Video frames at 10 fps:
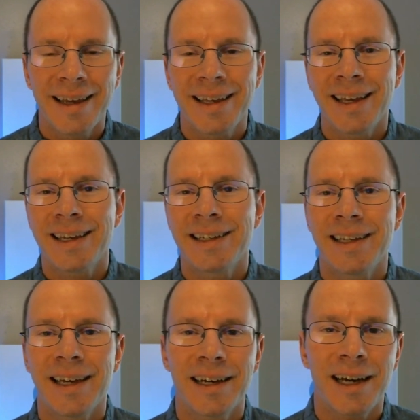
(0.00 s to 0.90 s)
it can
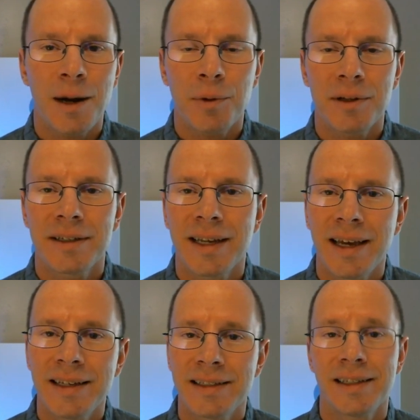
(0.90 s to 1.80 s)
take a couple of
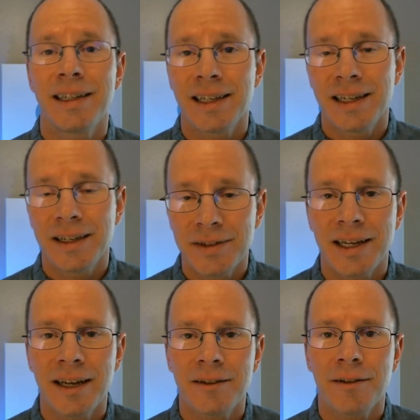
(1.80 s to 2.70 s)
days and it can even
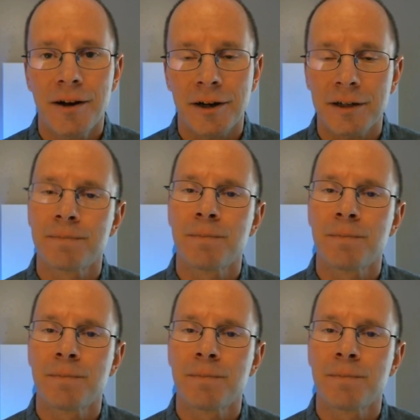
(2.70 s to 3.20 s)
take longer.